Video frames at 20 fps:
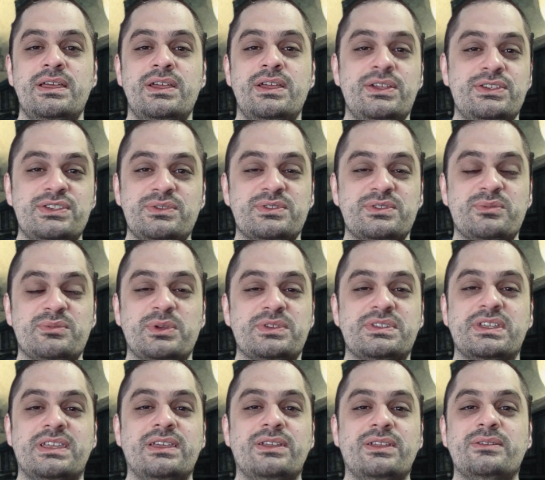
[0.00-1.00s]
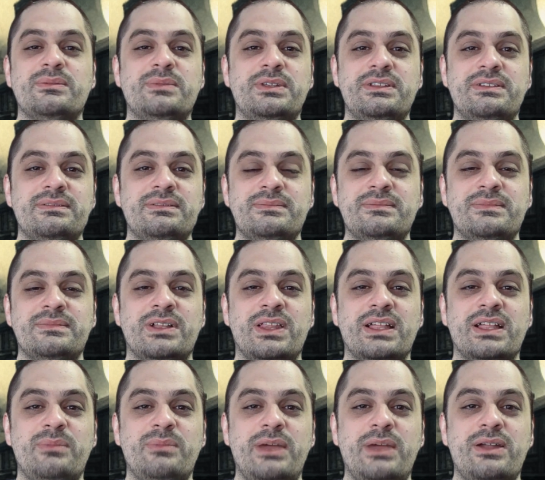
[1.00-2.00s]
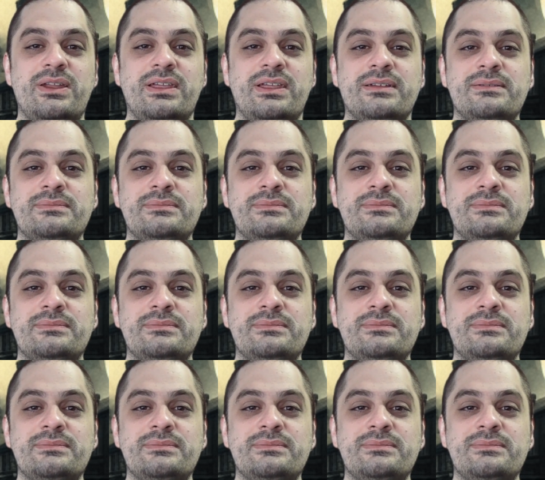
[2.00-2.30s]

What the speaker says: she was supposed to kill them and collect the bounty.